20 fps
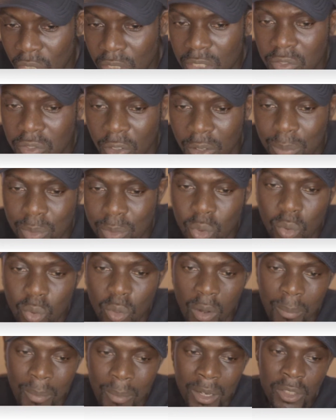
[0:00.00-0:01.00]
form to
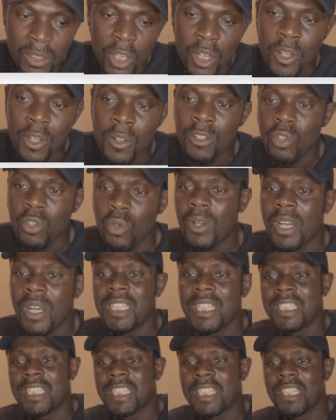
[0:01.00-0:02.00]
come out. You can
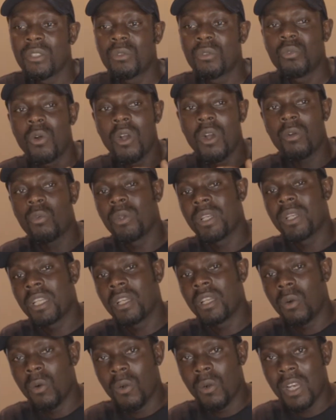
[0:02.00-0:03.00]
still work with the
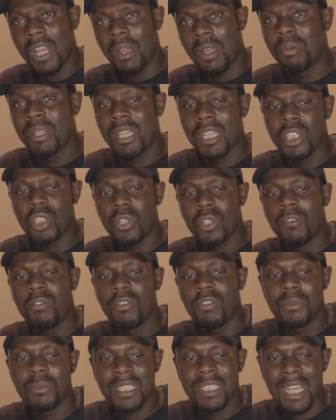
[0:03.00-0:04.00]
old application form,
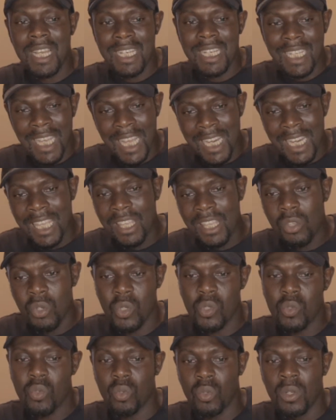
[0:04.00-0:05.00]
start getting used
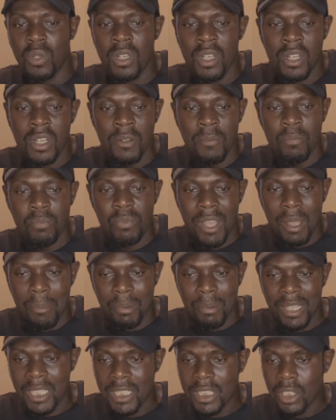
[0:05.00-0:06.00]
to the
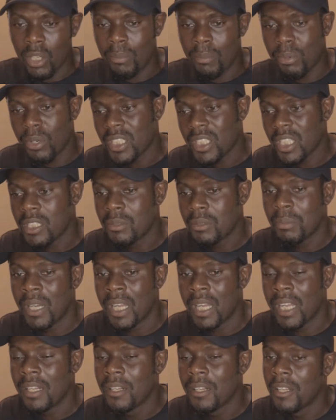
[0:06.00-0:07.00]
application process
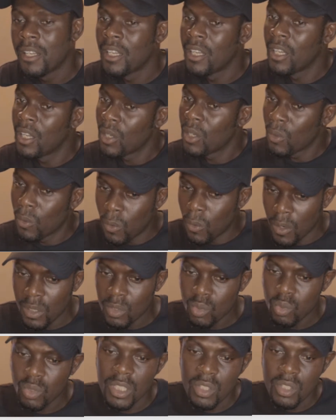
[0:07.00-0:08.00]
by going to
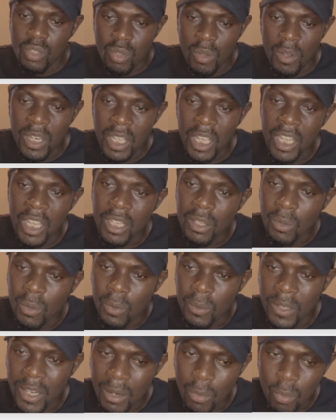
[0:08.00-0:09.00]
the Study in
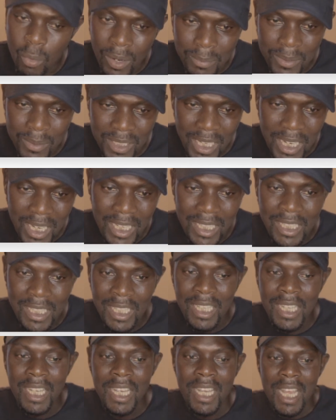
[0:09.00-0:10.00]
Korea website,
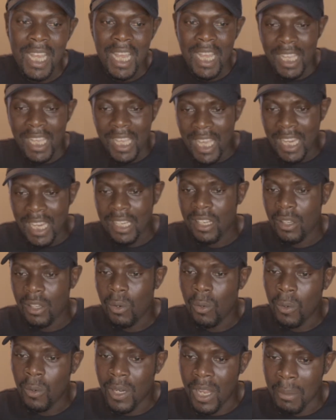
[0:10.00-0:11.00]
get the
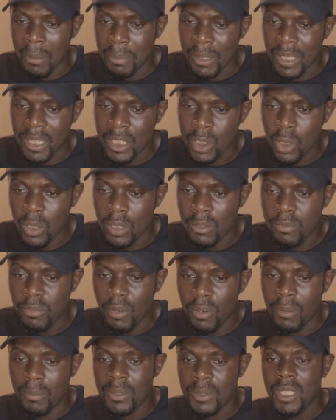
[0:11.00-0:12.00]
old application
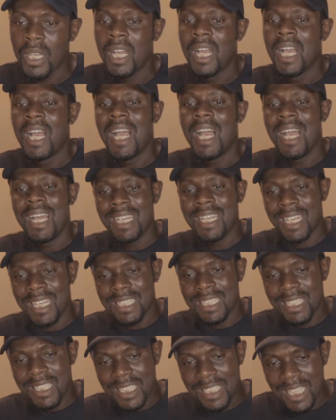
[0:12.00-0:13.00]
forms, and then
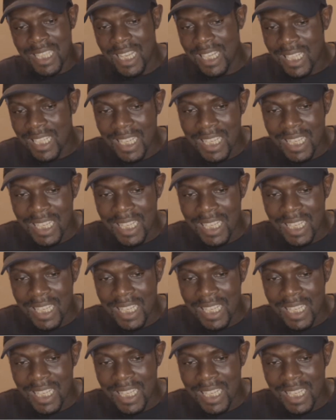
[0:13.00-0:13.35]
start